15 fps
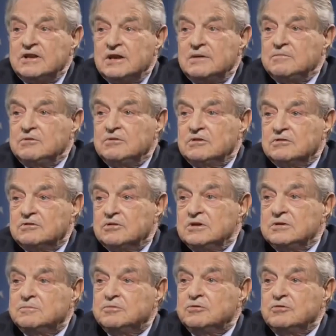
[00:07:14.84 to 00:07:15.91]
them to
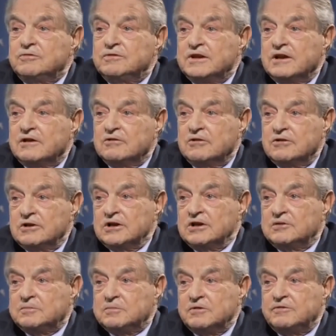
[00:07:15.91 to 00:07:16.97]
improve their
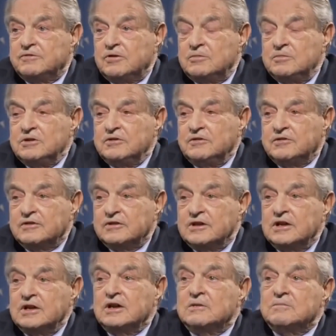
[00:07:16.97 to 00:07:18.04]
earnings performance,
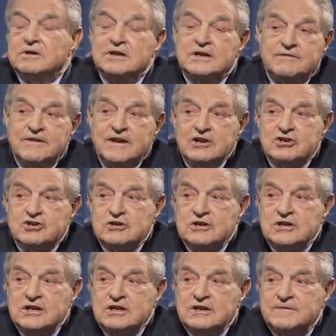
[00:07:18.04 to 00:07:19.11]
but
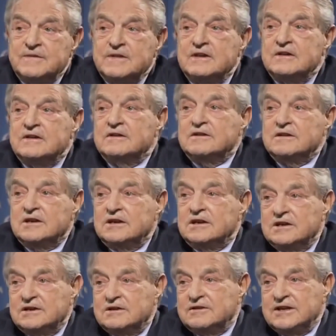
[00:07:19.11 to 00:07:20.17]
eventually
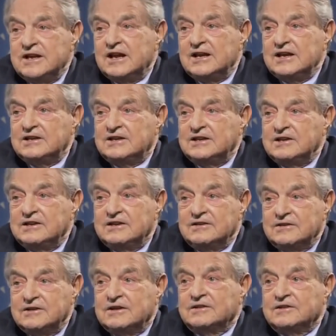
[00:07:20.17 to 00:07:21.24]
reality
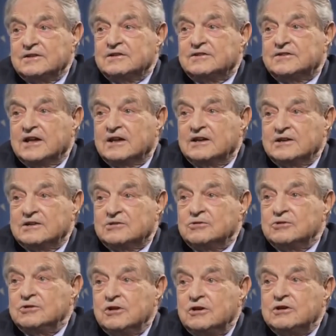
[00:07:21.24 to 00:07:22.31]

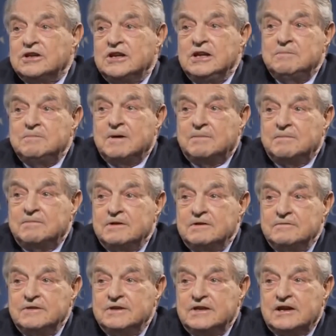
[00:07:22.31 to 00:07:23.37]
could not keep up
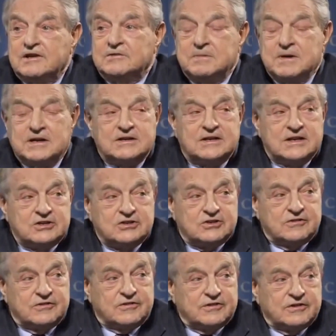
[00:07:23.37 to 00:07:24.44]
with
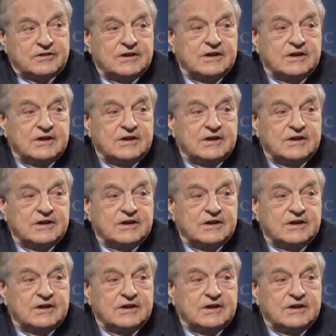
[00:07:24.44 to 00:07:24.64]
expectations.